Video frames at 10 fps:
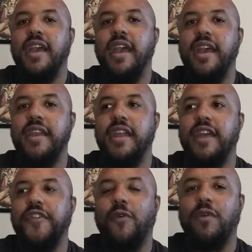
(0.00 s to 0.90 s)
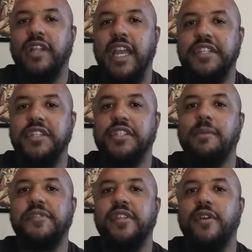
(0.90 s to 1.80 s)
and, and their
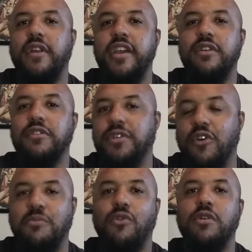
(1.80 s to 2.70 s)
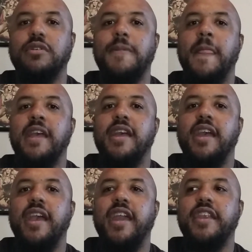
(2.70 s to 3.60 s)
relationships and their inner turmoil.
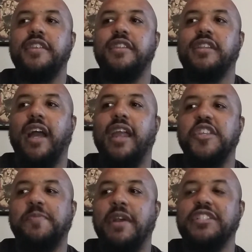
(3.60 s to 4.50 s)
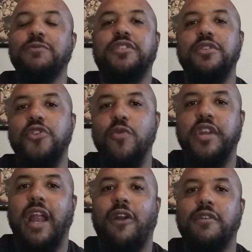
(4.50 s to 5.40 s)
And like, especially with the newer
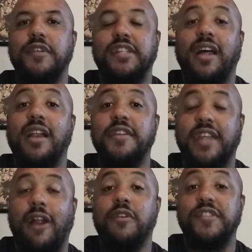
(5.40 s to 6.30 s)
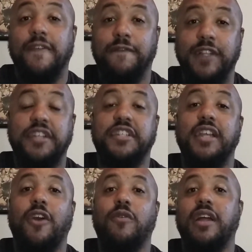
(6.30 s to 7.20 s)
characters, a lot of these characters are fleshed
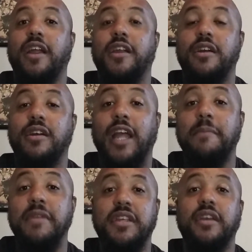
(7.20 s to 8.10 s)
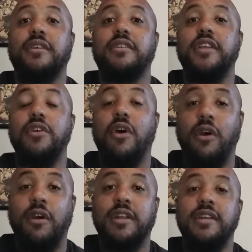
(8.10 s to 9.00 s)
out, like uh, like Miguel and
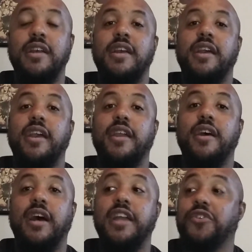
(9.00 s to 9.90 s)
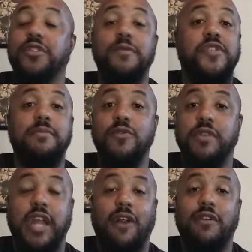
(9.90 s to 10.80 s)
Hawk, and uh, introduce some
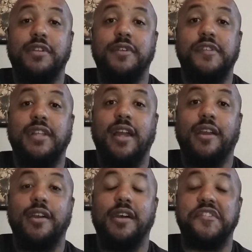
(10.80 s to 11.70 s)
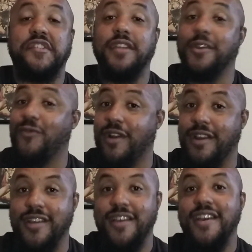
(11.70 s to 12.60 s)
new characters like uh, Stingray.